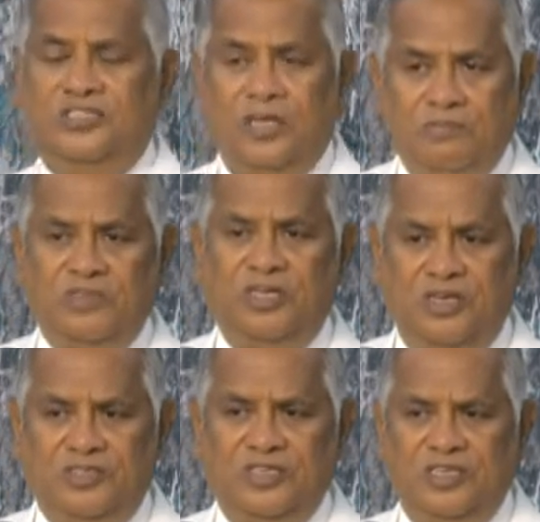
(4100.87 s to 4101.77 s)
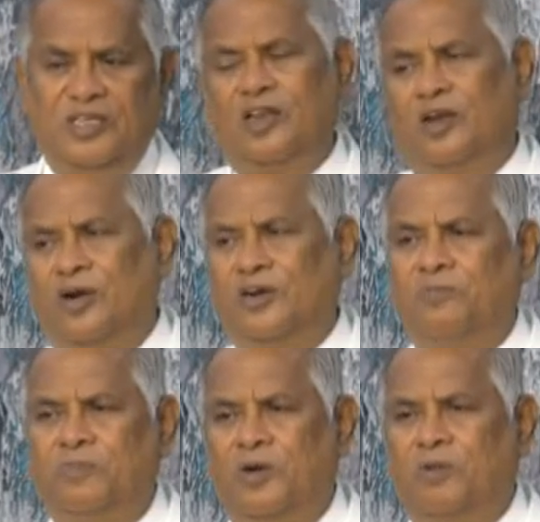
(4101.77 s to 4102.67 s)
In some churches, there are a
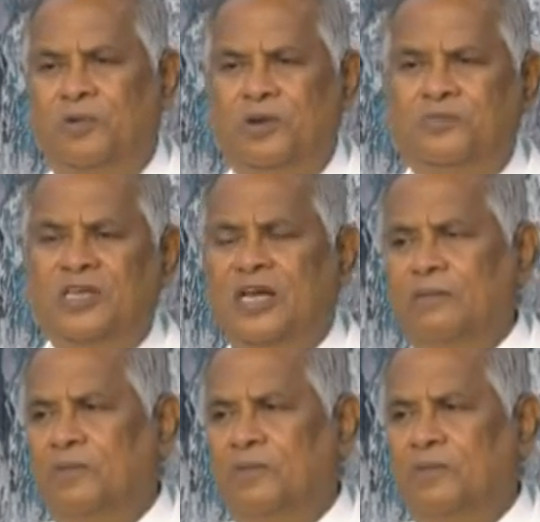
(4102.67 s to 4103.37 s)
lot of problems